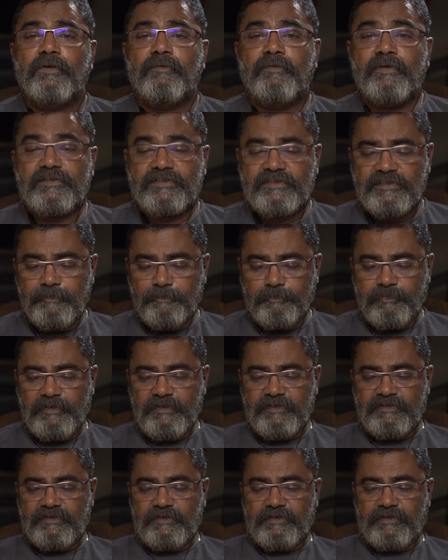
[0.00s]
We are
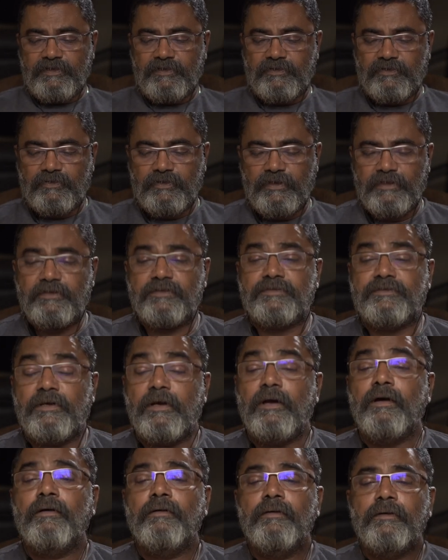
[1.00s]
simply sitting together,
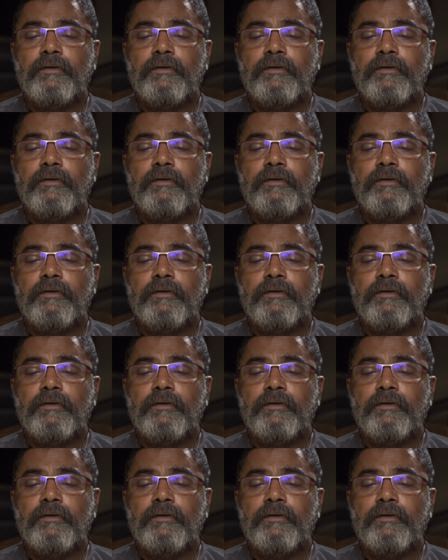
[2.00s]
sir,